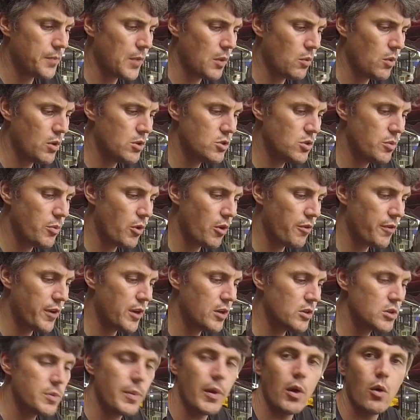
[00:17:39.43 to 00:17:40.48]
want to do more
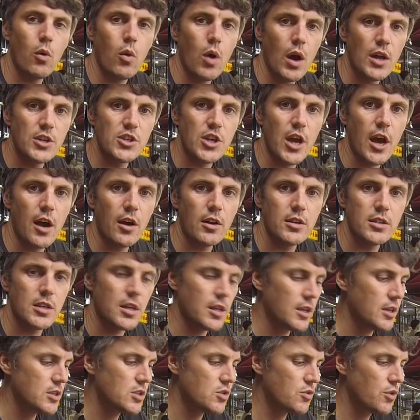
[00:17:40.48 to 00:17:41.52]
videos about hua jiao because I
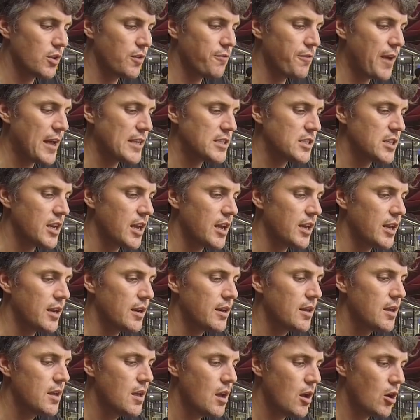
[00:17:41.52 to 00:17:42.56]
think it's really fascinating.
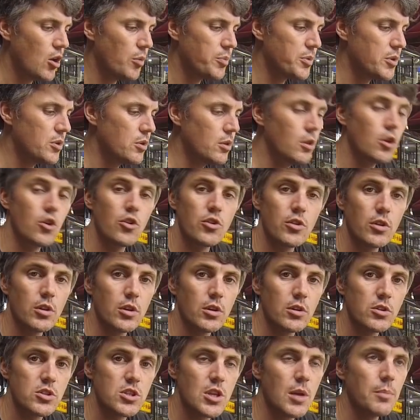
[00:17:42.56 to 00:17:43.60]
Hope you learned a
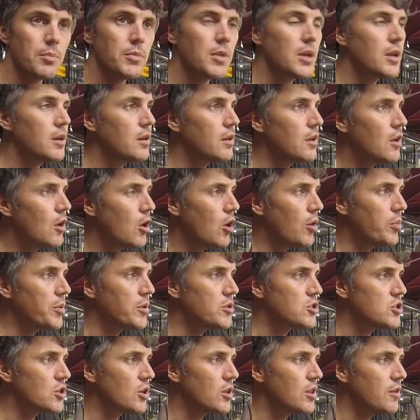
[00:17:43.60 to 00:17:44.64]
little something. Hope you
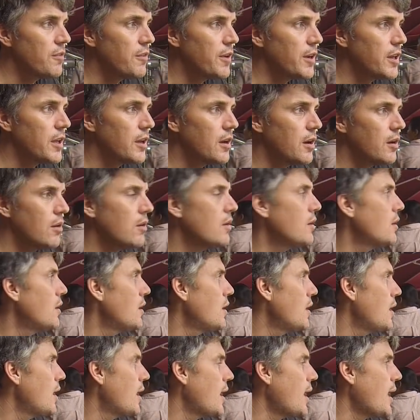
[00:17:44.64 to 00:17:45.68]
enjoyed the video.
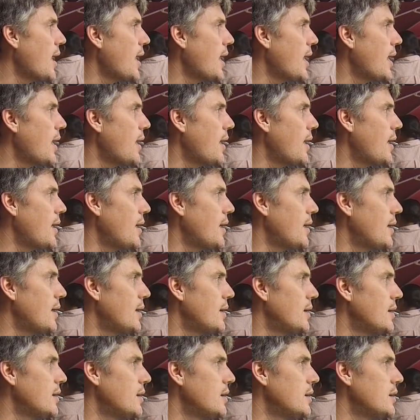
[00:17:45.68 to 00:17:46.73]

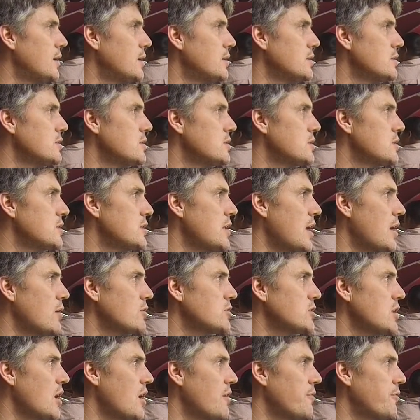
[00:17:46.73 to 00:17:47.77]
And now
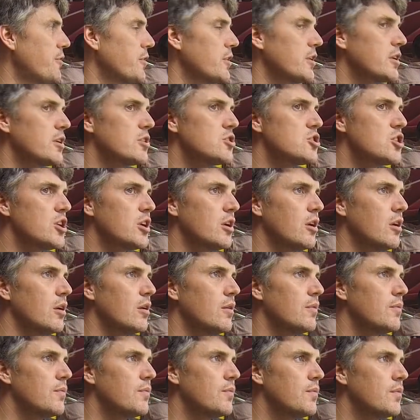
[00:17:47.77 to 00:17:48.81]
it's time for a little jingle.
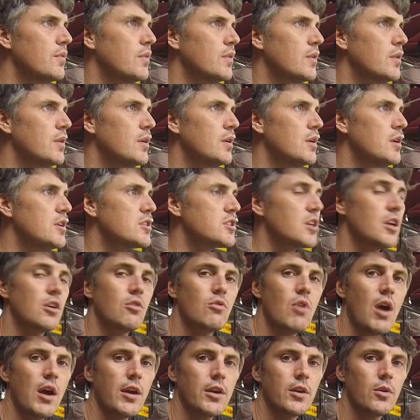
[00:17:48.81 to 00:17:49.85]
It's
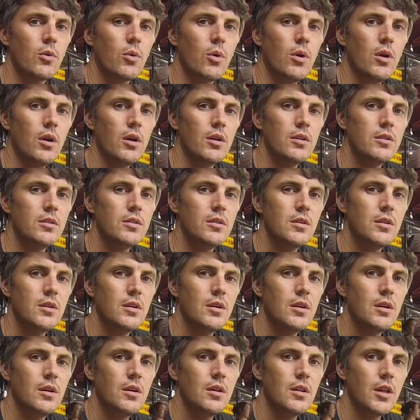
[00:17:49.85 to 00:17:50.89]
gonna rock your world
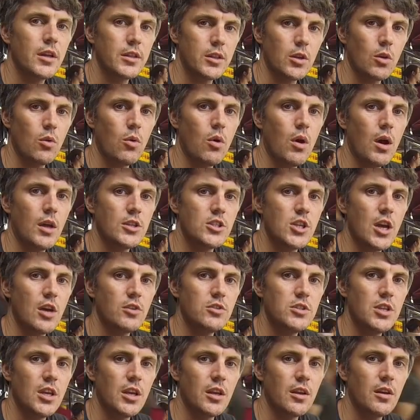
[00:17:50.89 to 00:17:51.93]
like the hua jiao
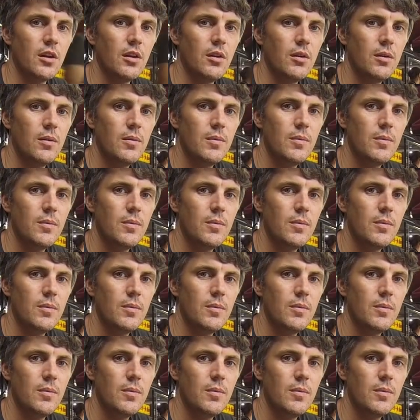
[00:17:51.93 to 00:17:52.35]
tingle.